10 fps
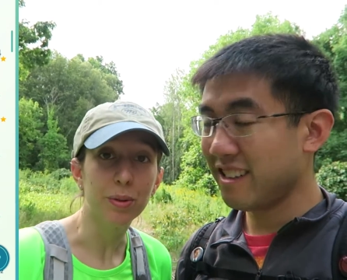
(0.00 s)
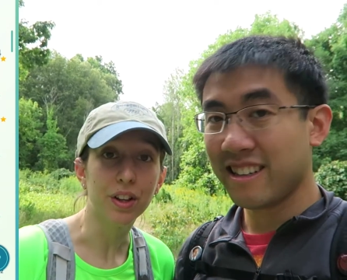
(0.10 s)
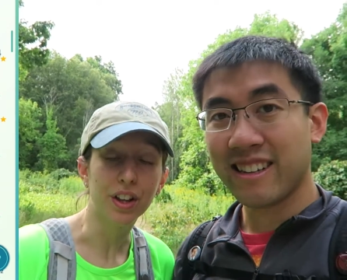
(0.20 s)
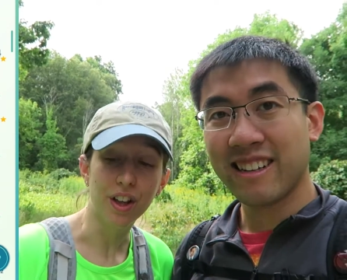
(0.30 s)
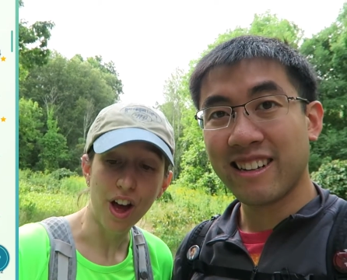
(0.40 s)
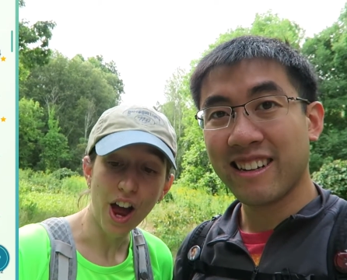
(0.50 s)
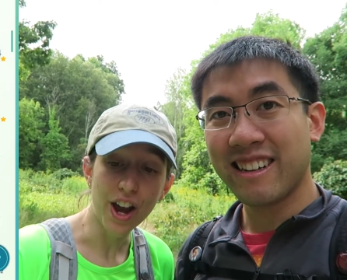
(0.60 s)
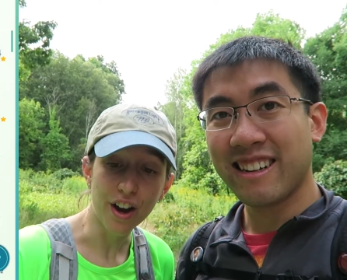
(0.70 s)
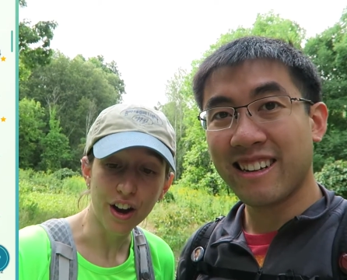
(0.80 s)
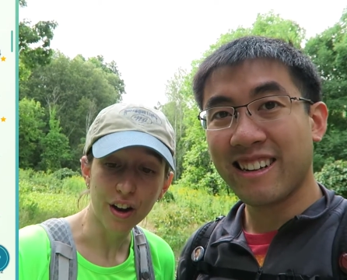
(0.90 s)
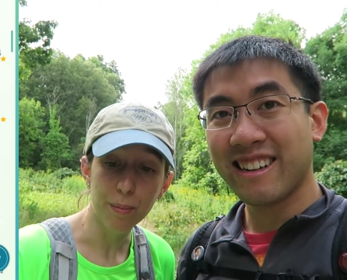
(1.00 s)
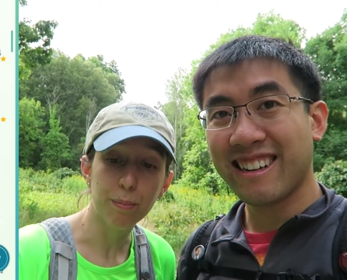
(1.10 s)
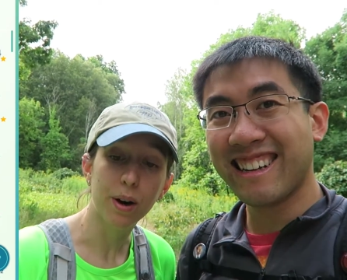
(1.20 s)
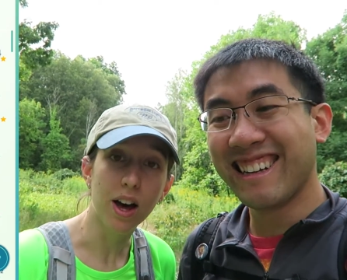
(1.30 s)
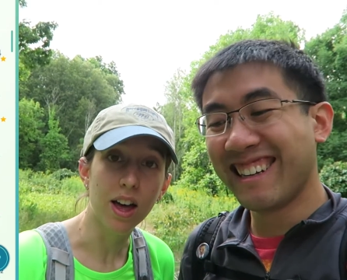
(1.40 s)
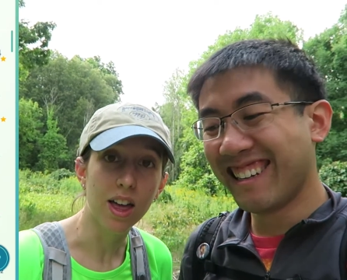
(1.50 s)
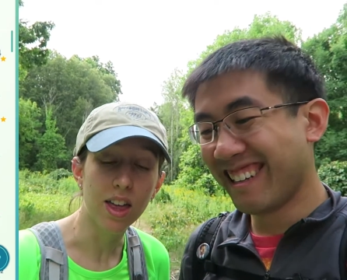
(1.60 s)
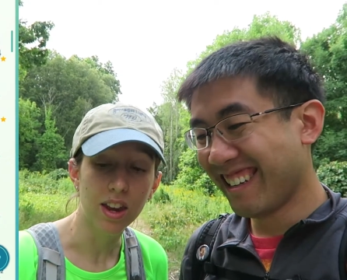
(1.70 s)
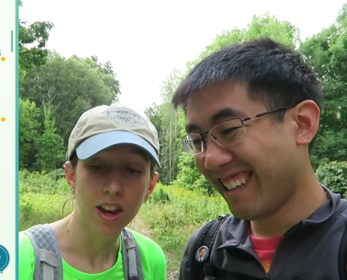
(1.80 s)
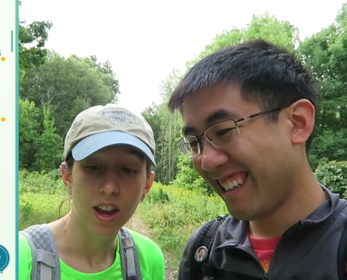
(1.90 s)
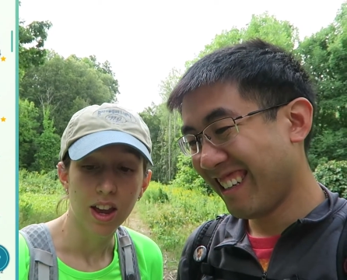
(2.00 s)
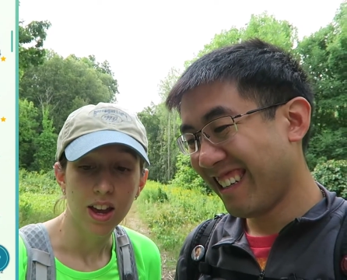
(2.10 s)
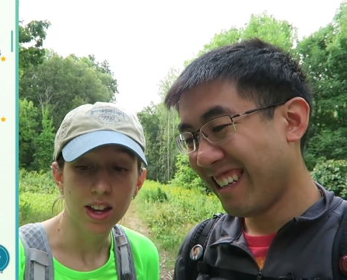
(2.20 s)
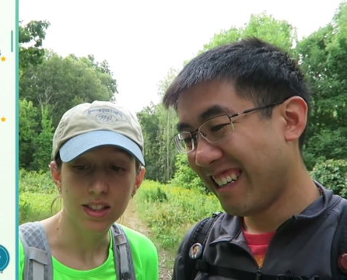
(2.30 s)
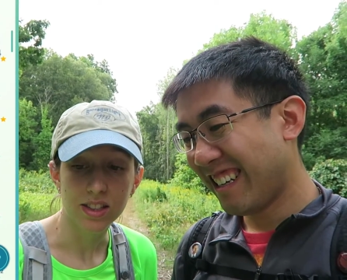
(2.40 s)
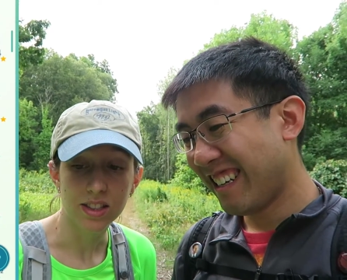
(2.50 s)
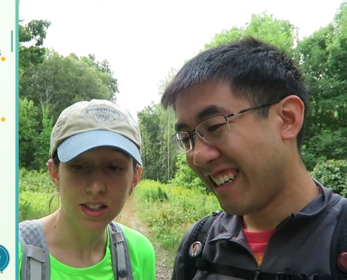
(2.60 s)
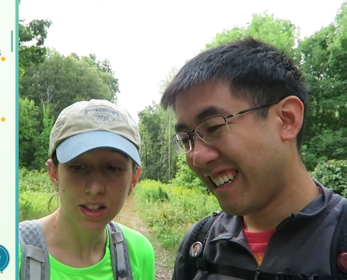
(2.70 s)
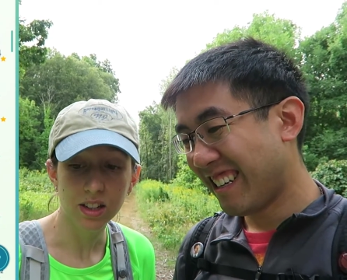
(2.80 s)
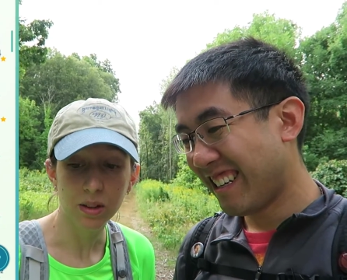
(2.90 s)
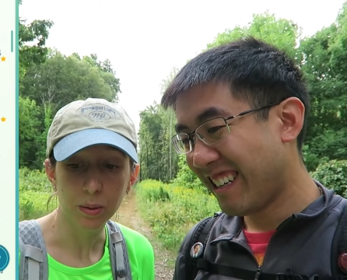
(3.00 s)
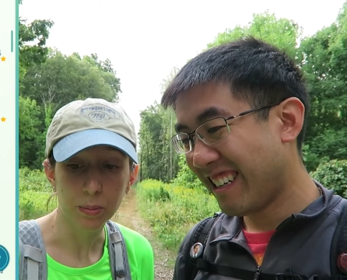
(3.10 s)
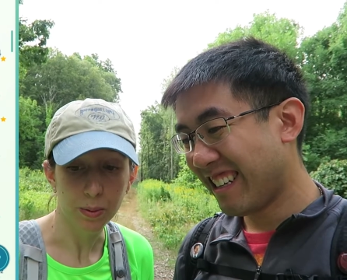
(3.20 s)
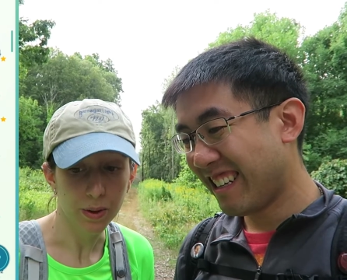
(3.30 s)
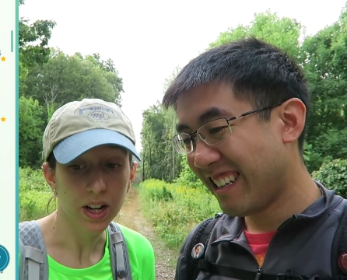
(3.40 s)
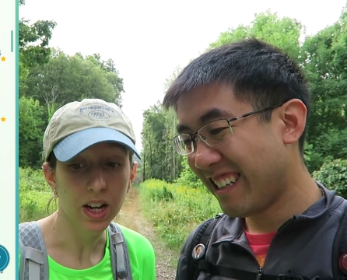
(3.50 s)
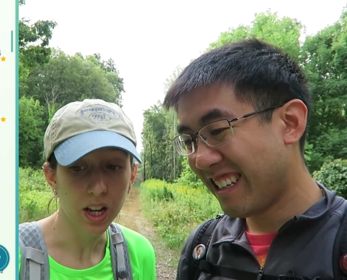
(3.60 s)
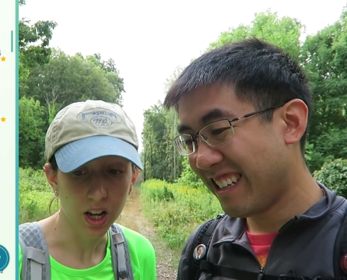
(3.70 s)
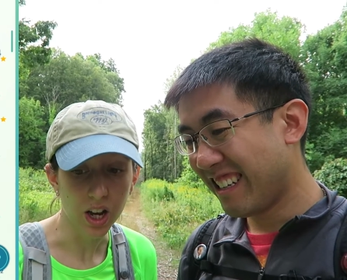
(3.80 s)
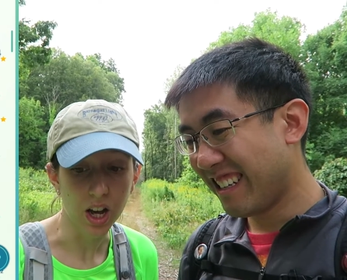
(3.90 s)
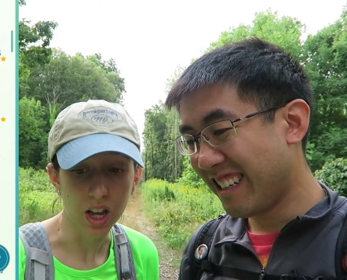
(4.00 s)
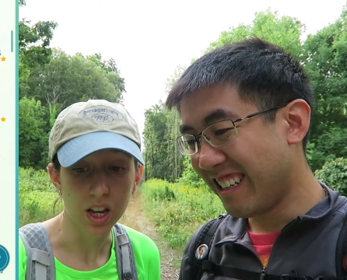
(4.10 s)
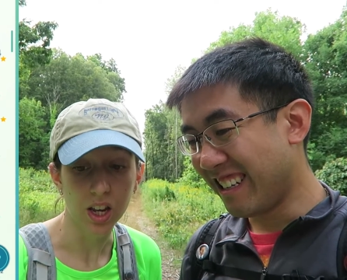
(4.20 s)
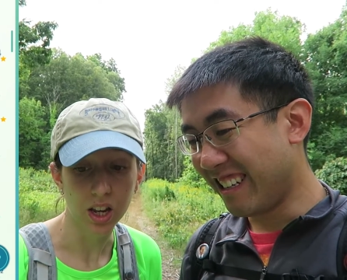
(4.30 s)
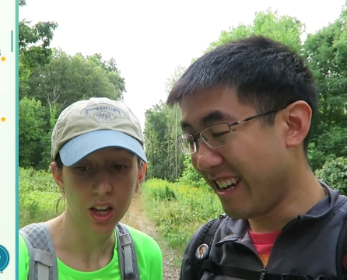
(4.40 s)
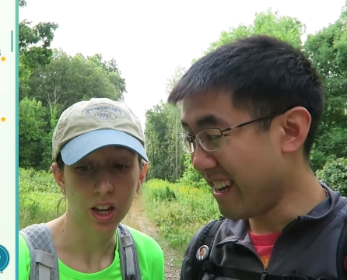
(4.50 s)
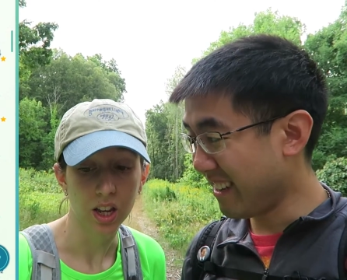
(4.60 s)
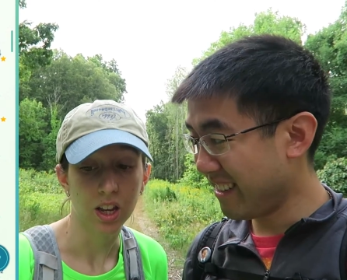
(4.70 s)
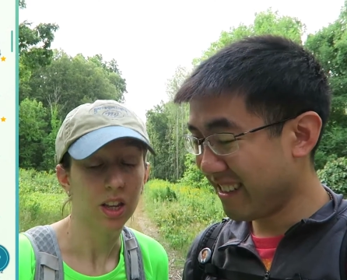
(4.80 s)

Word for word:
Speaker 1: have been a little higher, but it's still pretty good. Yeah.